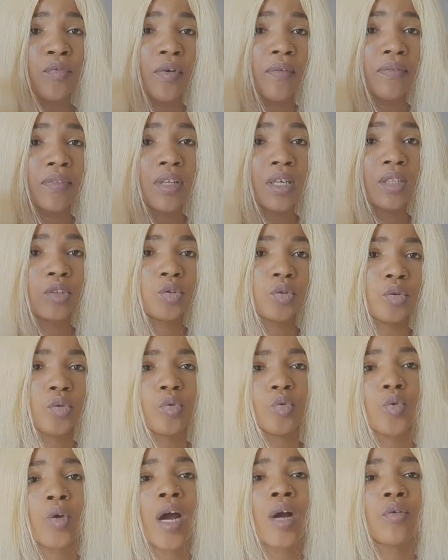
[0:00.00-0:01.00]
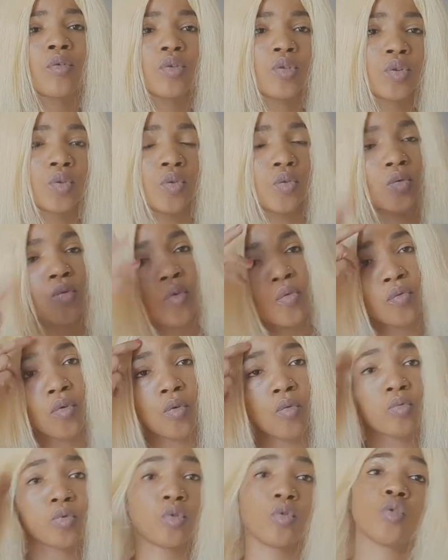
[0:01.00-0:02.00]
If you have like dry skin, you
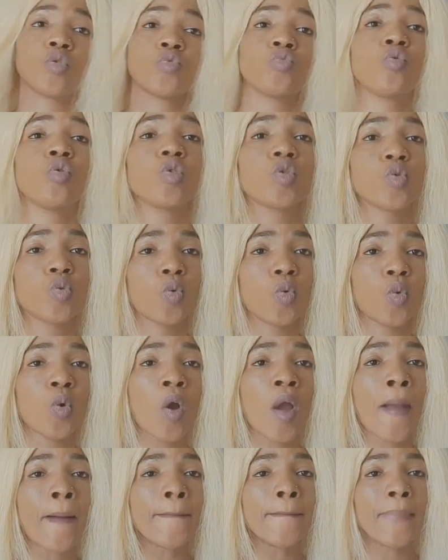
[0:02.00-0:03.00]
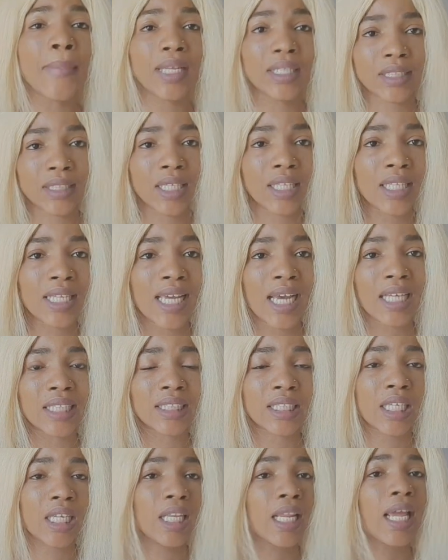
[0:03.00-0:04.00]
can just go for this. Just
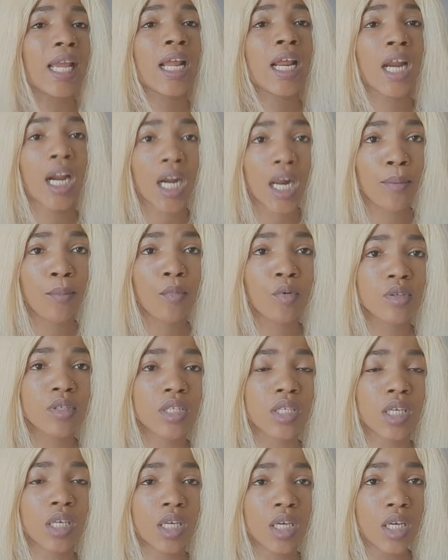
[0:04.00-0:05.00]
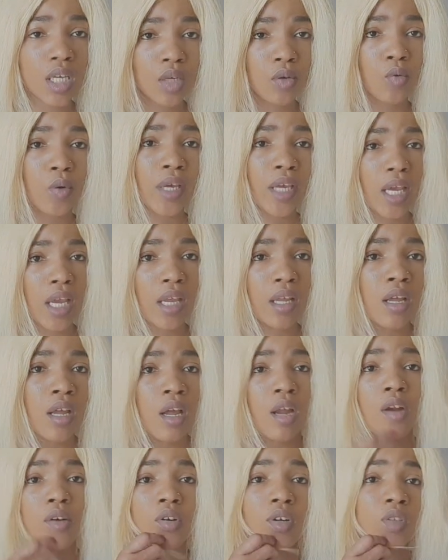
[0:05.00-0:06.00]
add like one carrier
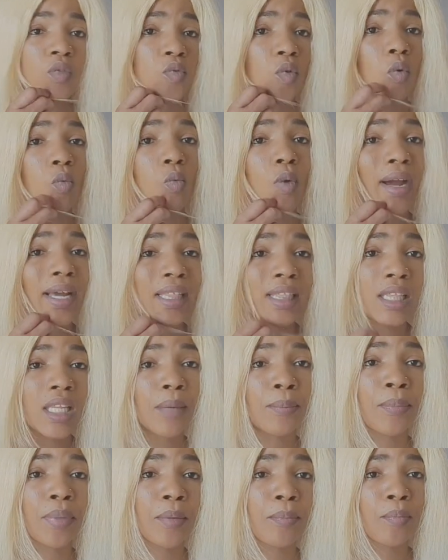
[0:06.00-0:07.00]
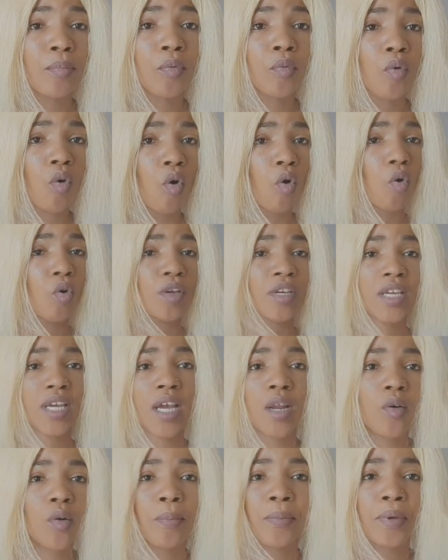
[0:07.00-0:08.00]
oil, like jojoba oil or
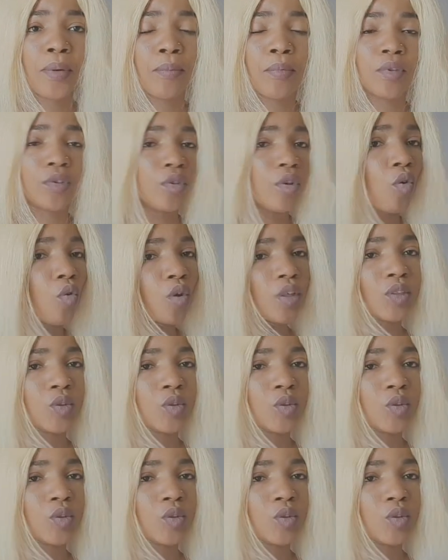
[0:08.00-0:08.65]
coconut oil, sweet